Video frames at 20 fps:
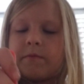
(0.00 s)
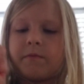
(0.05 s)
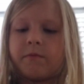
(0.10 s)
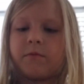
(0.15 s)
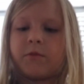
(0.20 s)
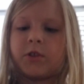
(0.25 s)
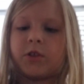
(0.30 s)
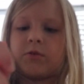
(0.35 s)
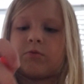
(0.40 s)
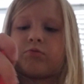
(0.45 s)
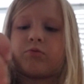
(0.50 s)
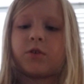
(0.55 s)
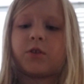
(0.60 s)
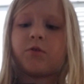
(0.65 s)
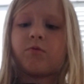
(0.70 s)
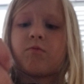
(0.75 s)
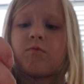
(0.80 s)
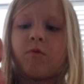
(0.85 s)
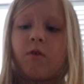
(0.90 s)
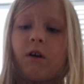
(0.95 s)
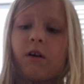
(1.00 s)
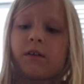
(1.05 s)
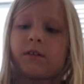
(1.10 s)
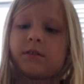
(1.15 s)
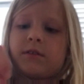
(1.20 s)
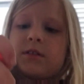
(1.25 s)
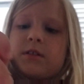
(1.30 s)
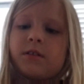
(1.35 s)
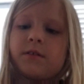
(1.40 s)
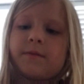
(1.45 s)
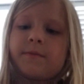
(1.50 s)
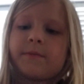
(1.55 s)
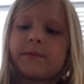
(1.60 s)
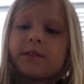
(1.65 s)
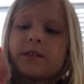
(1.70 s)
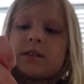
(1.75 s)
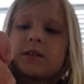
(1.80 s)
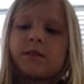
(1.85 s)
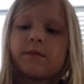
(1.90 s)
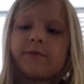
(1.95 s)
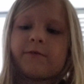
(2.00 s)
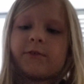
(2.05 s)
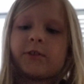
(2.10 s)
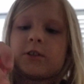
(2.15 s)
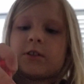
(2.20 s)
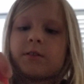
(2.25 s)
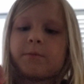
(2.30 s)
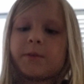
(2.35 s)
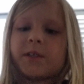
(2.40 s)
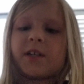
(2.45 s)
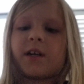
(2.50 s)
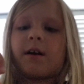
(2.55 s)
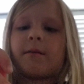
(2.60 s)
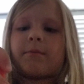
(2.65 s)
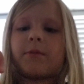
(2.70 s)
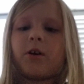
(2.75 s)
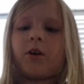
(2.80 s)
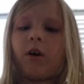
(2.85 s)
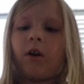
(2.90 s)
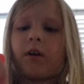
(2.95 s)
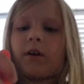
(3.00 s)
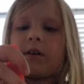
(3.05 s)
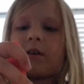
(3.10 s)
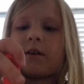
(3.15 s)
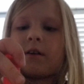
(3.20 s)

which is what you want for it to become hard.